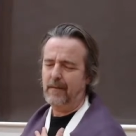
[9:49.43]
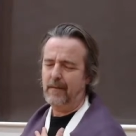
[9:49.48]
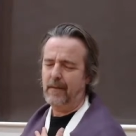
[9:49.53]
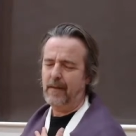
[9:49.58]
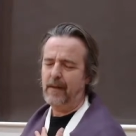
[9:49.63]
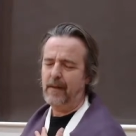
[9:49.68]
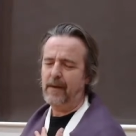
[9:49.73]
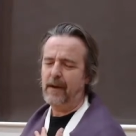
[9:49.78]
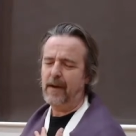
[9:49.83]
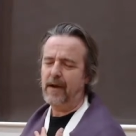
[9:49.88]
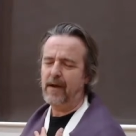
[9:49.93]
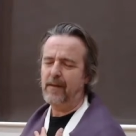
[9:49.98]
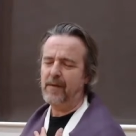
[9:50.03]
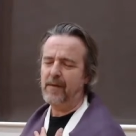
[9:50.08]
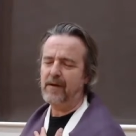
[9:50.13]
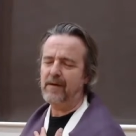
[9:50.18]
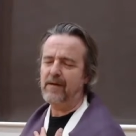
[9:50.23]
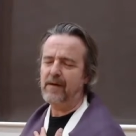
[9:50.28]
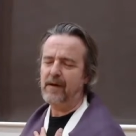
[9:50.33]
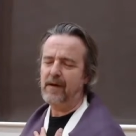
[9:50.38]
And there can be
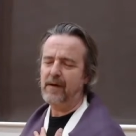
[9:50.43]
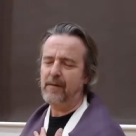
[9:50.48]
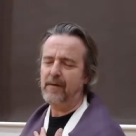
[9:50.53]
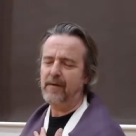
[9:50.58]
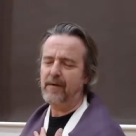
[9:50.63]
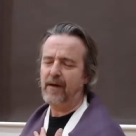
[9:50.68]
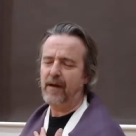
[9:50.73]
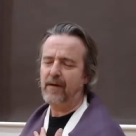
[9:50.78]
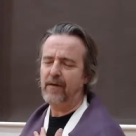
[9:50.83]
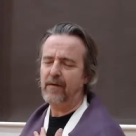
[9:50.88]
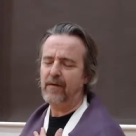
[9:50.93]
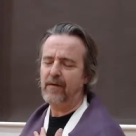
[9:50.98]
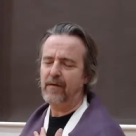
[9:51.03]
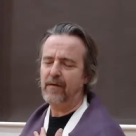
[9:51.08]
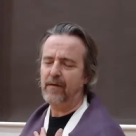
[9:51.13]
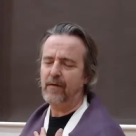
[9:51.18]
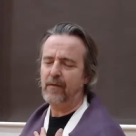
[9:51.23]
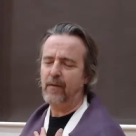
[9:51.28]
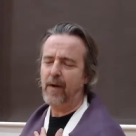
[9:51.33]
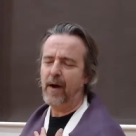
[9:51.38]
a deep sense
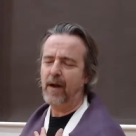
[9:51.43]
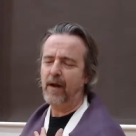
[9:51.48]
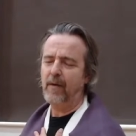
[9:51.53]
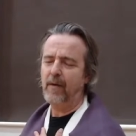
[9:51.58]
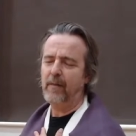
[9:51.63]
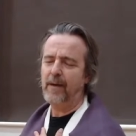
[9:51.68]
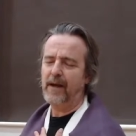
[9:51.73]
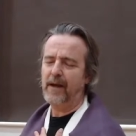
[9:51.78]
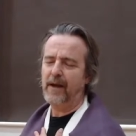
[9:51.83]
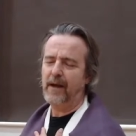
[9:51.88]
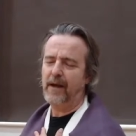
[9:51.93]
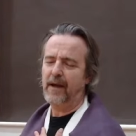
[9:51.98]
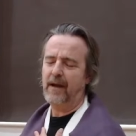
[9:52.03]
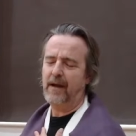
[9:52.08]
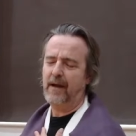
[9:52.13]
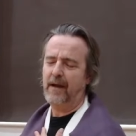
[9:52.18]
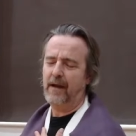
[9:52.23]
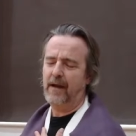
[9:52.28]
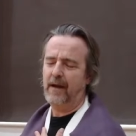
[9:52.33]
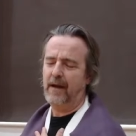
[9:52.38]
of well-being
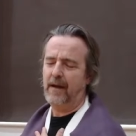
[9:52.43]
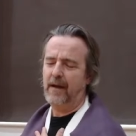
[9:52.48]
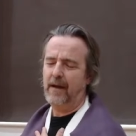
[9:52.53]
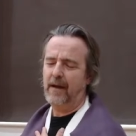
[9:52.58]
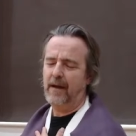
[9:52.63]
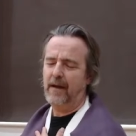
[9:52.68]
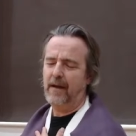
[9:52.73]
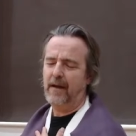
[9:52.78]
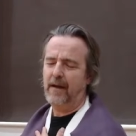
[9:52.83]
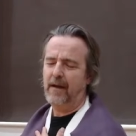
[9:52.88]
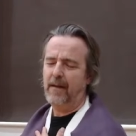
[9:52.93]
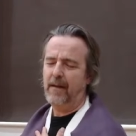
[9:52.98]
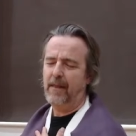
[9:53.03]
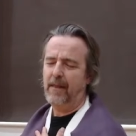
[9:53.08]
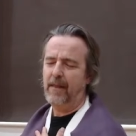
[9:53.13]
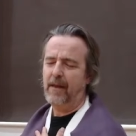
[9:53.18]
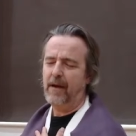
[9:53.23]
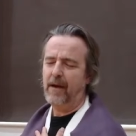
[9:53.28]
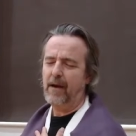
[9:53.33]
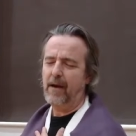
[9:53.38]

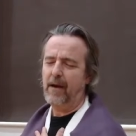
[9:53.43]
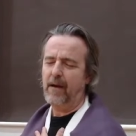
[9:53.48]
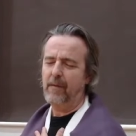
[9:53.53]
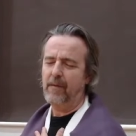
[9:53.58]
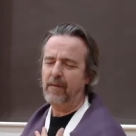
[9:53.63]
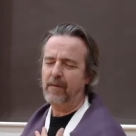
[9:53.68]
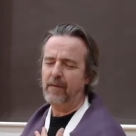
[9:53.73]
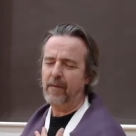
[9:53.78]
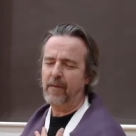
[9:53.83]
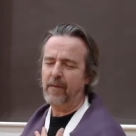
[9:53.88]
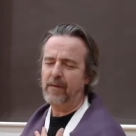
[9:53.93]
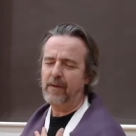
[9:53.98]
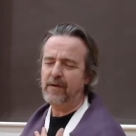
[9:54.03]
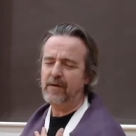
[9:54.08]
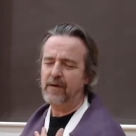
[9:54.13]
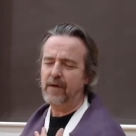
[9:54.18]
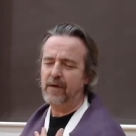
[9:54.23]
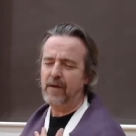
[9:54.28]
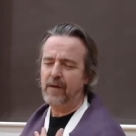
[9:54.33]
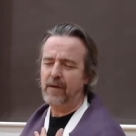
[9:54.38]
that comes when we
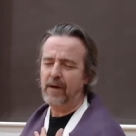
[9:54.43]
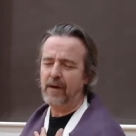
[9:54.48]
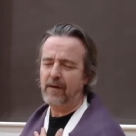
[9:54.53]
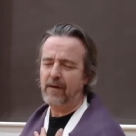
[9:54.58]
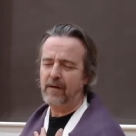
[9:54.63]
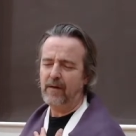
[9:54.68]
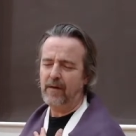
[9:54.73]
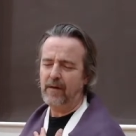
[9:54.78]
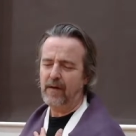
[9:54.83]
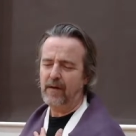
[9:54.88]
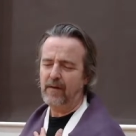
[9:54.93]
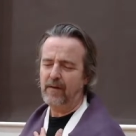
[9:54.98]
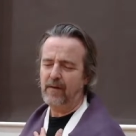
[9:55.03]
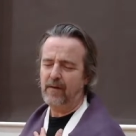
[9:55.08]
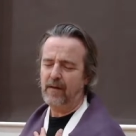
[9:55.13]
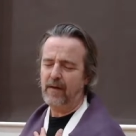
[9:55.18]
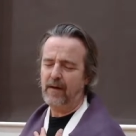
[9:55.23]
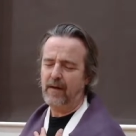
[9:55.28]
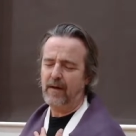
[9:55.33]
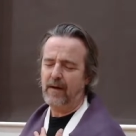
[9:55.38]
tune into this
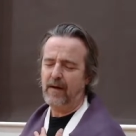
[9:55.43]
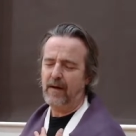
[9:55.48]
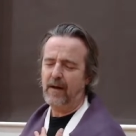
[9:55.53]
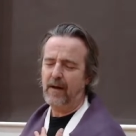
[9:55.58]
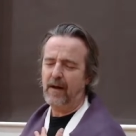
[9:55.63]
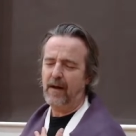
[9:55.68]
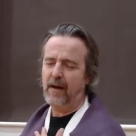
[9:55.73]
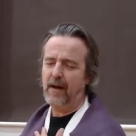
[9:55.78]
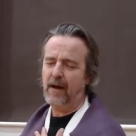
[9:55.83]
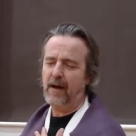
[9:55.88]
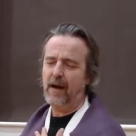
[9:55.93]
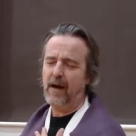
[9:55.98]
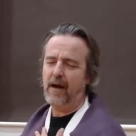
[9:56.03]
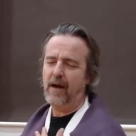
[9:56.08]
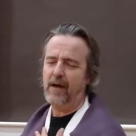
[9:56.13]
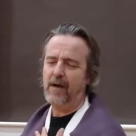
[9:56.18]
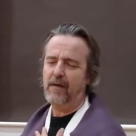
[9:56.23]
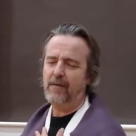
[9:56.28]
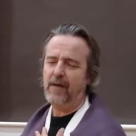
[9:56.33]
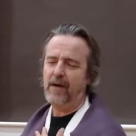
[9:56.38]

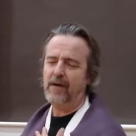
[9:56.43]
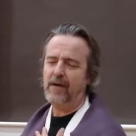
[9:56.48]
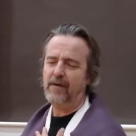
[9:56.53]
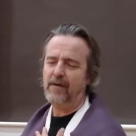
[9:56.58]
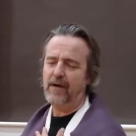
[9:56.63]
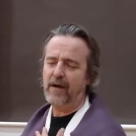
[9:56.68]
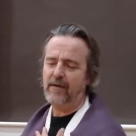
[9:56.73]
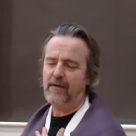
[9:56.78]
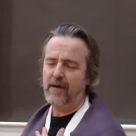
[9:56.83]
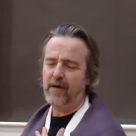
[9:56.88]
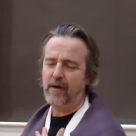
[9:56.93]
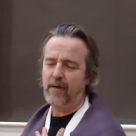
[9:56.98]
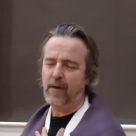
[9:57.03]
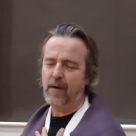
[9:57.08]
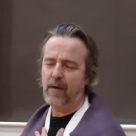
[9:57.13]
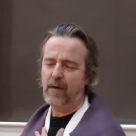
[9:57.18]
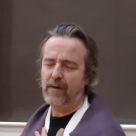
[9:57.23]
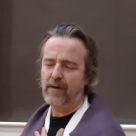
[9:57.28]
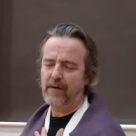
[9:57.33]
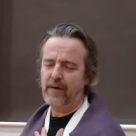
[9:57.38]
alive, energetic
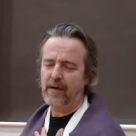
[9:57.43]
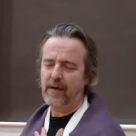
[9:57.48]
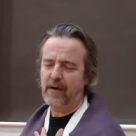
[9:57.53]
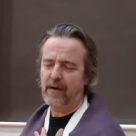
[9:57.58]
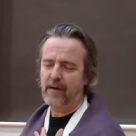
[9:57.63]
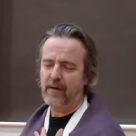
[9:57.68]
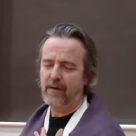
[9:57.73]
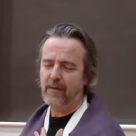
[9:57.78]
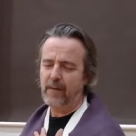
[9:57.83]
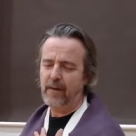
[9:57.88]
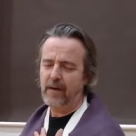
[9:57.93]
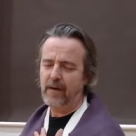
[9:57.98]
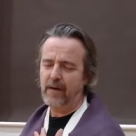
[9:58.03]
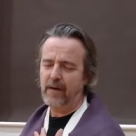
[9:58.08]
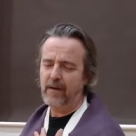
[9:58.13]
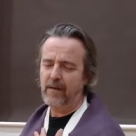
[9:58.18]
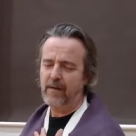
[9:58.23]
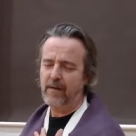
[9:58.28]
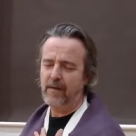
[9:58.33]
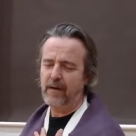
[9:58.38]
quality in our
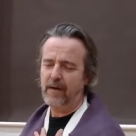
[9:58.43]
experience.